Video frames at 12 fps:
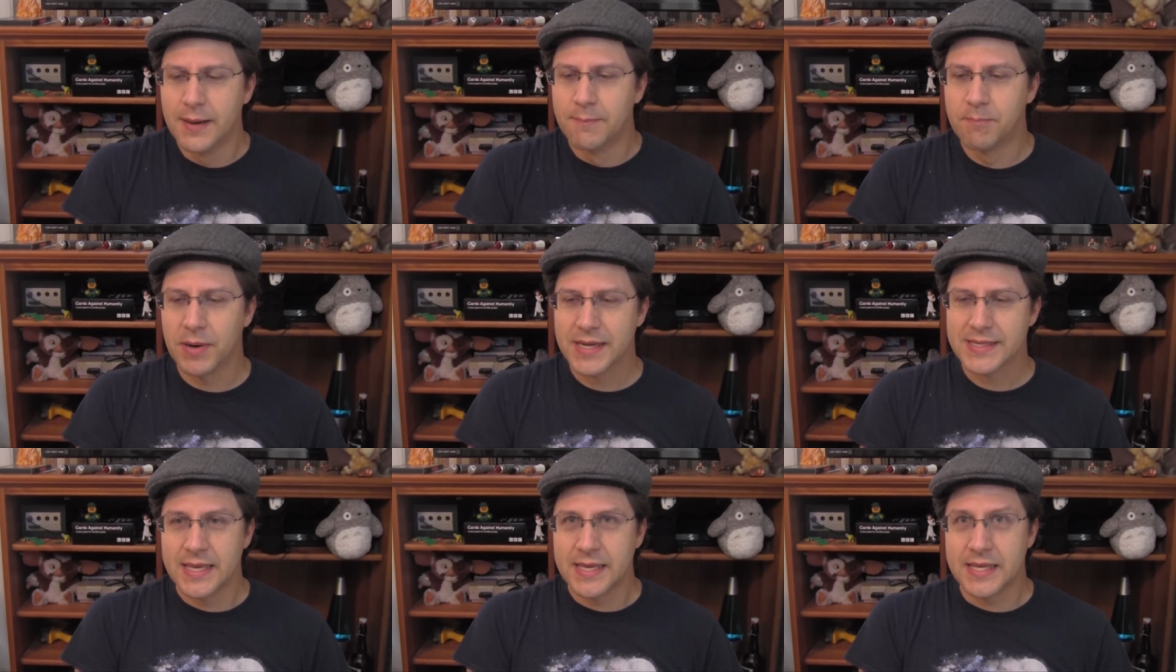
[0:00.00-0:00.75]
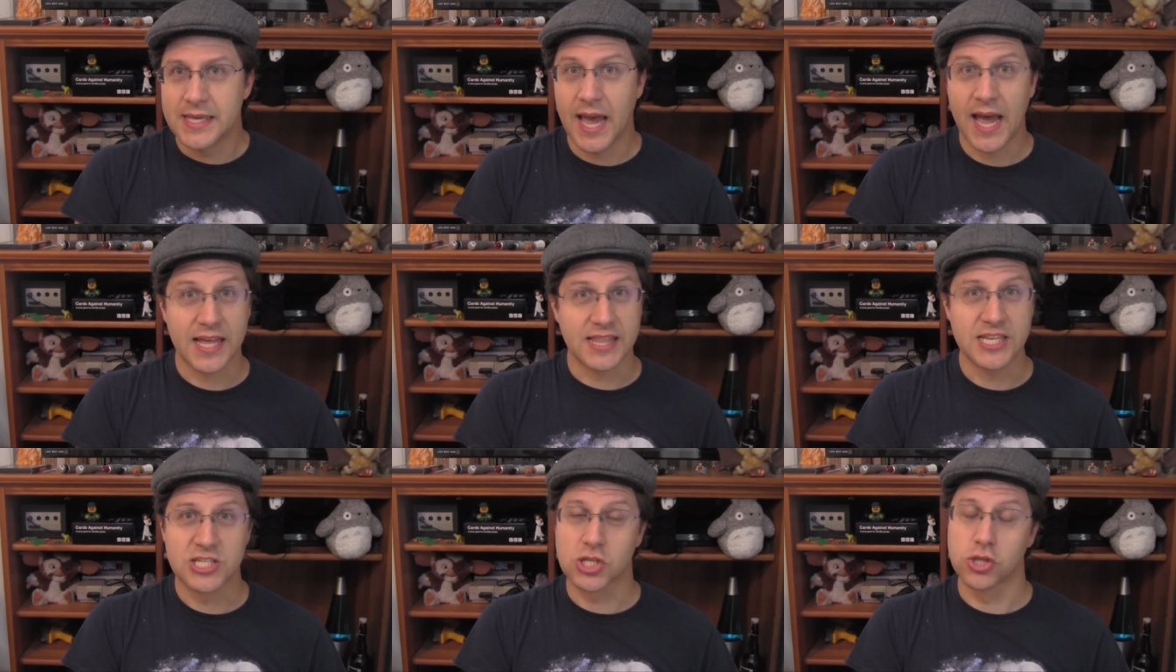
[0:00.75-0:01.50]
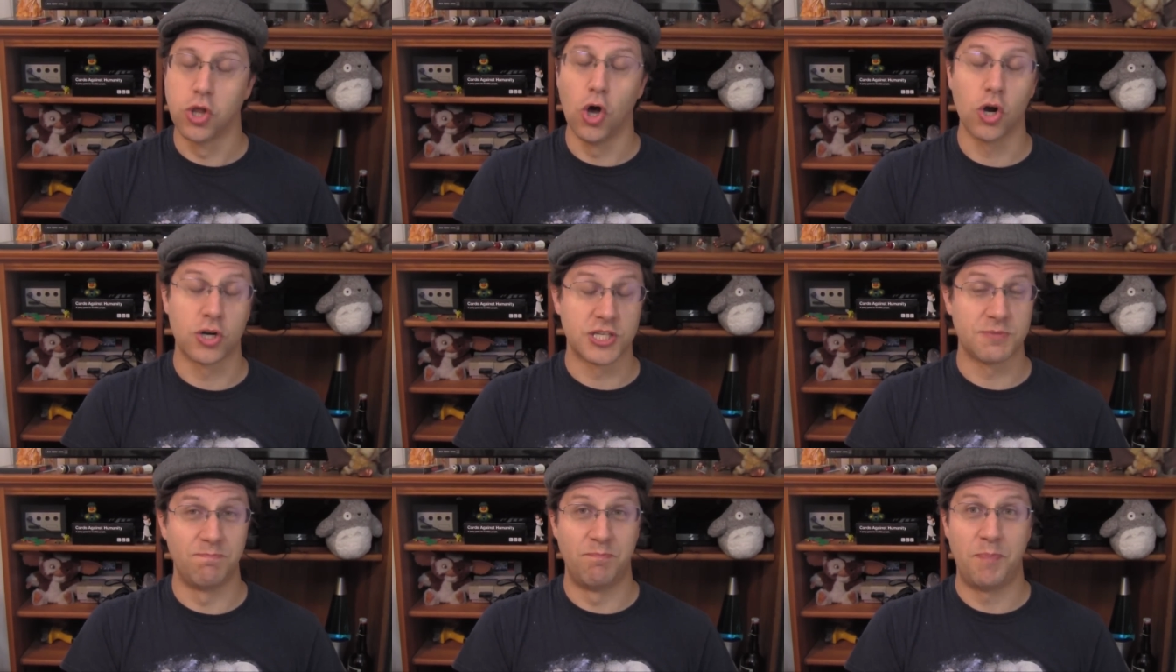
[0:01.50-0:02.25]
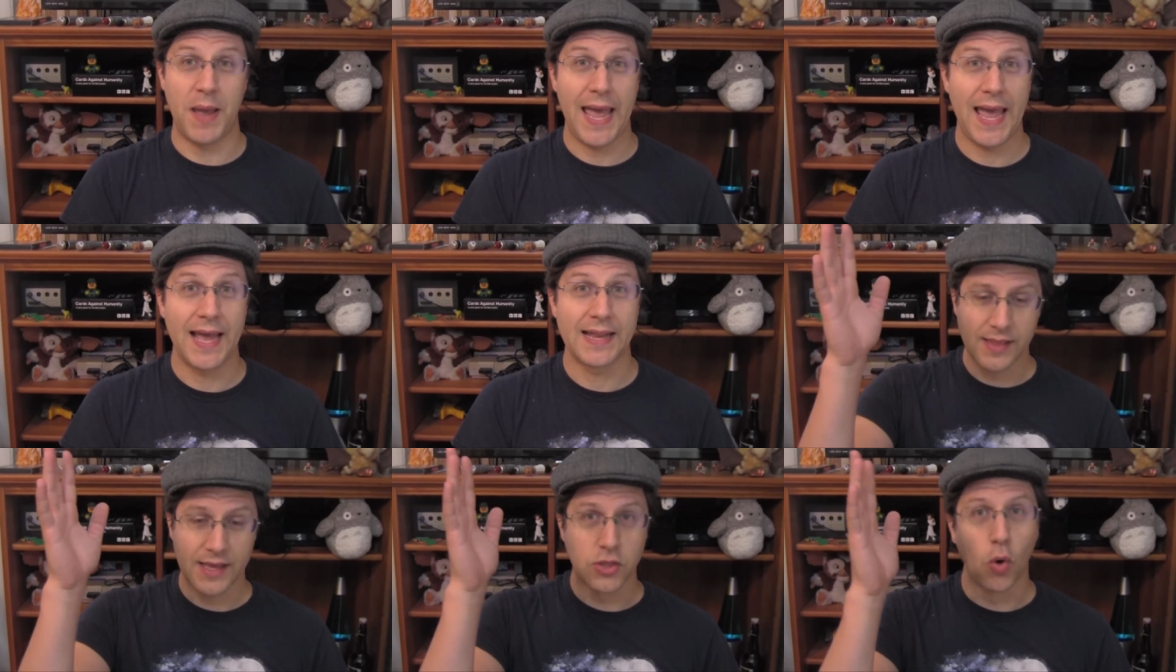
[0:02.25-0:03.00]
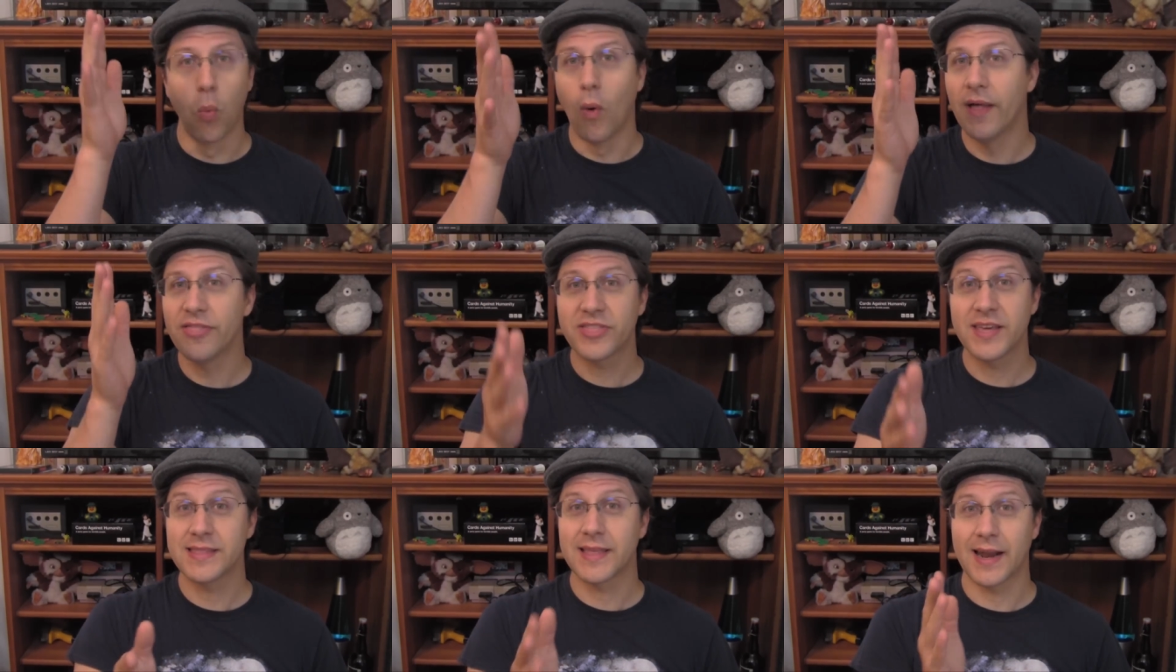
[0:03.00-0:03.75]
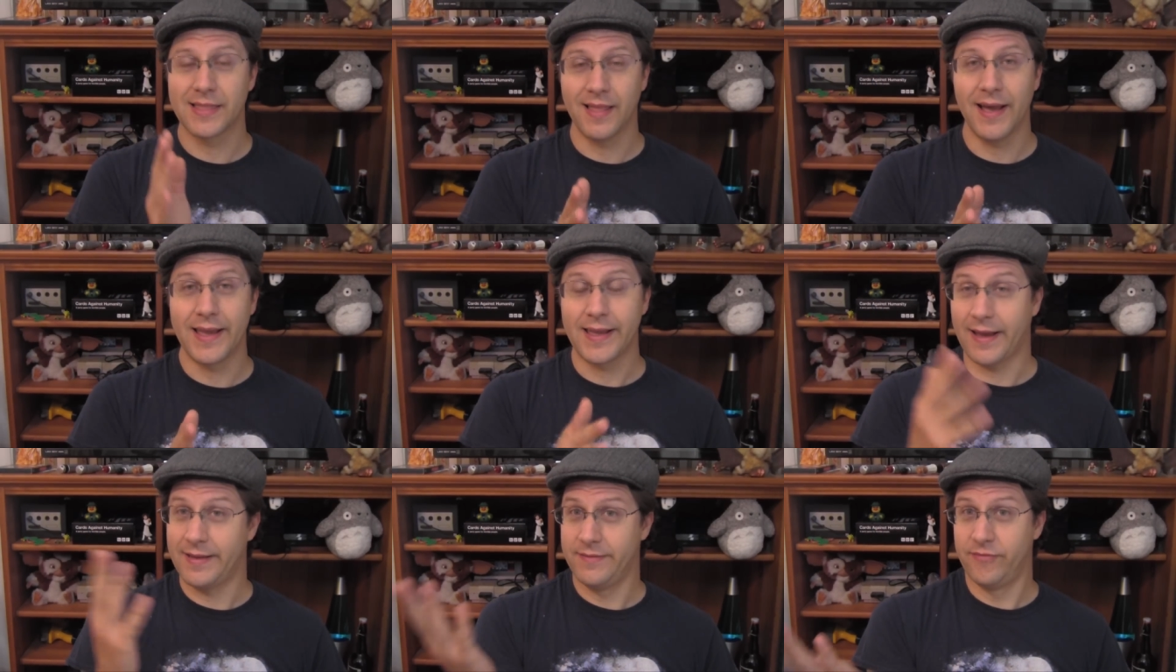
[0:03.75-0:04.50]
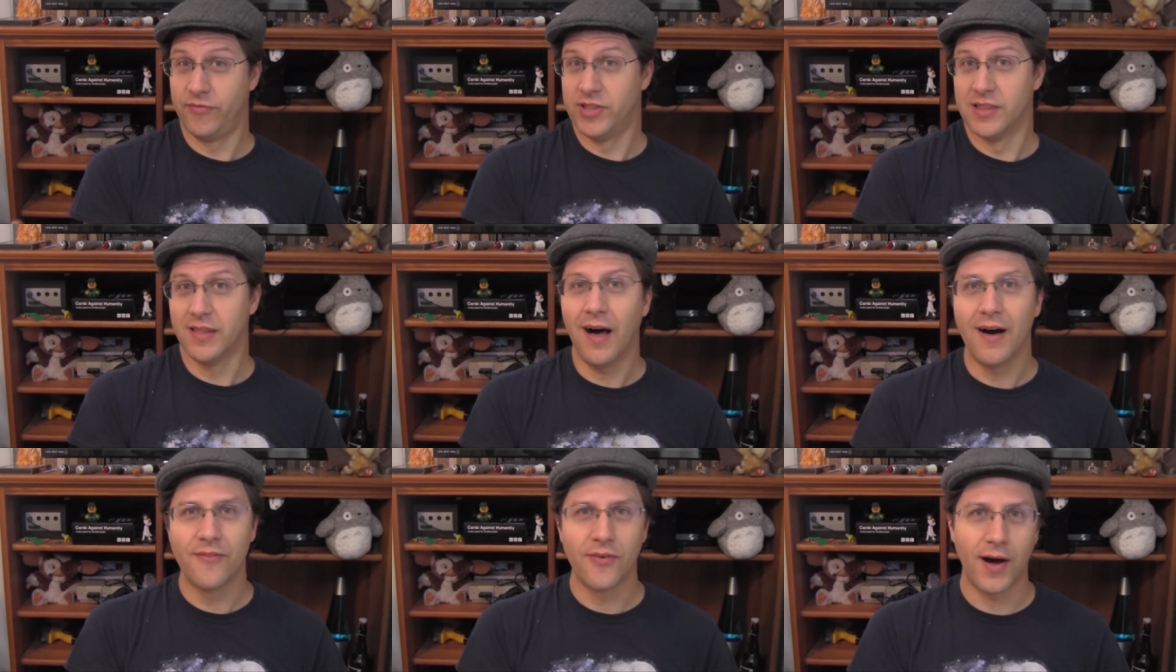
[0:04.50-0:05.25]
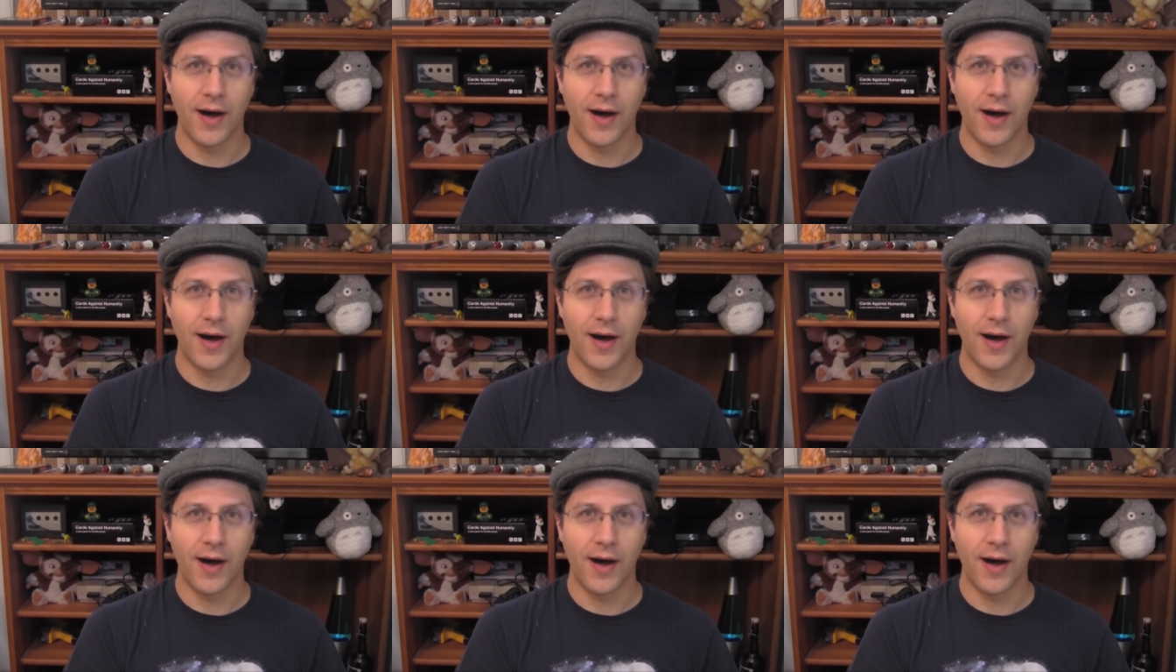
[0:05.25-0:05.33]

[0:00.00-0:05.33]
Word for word: But yeah, this looks bad. Like the one thing that I like, I even love, uh,